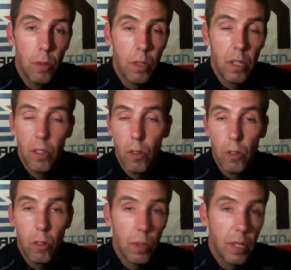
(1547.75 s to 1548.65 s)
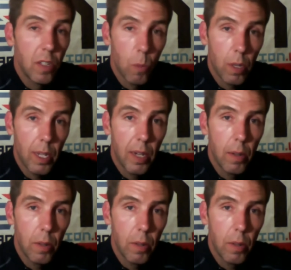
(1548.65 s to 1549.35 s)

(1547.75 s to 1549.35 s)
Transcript: You can still do a decent workout.